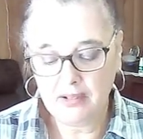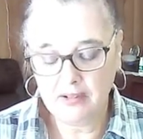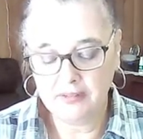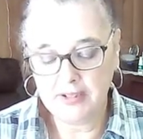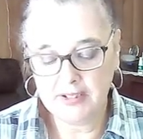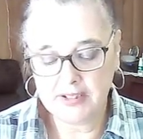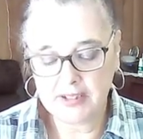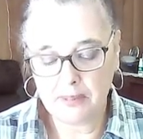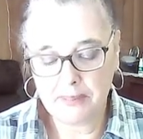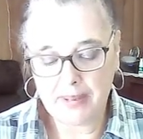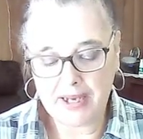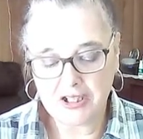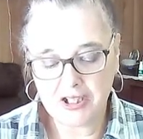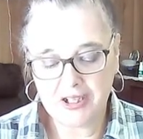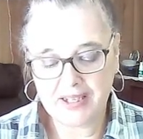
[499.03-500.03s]
There's
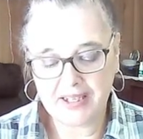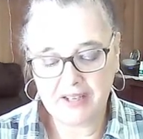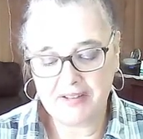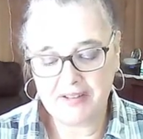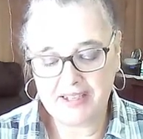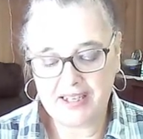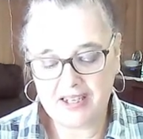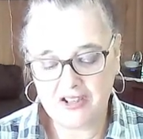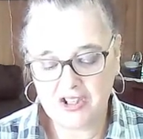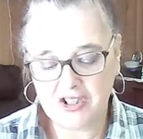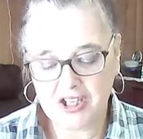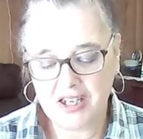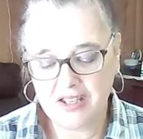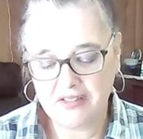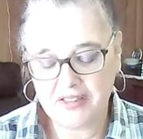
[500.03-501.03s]
compassionate giving
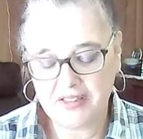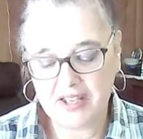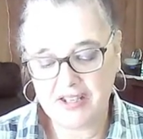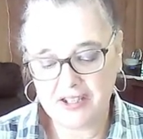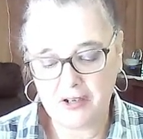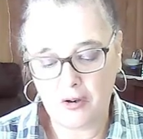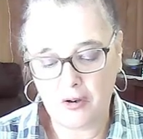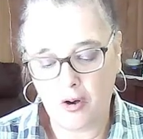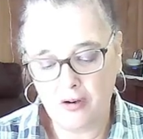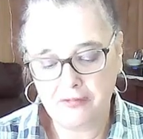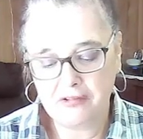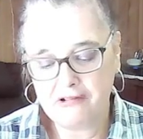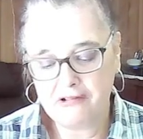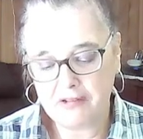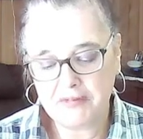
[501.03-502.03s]
energy. There's an
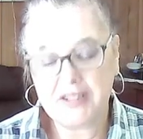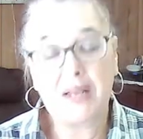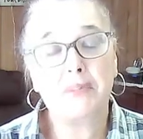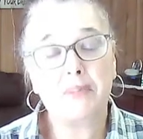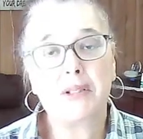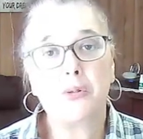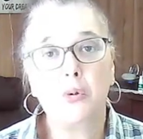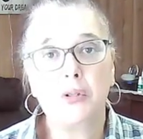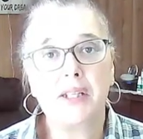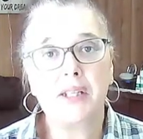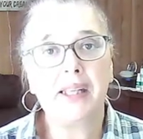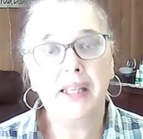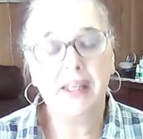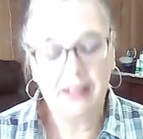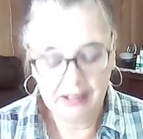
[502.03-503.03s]
offer of some sort
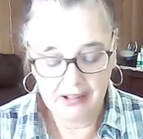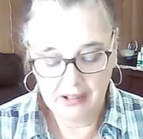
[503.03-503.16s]
here.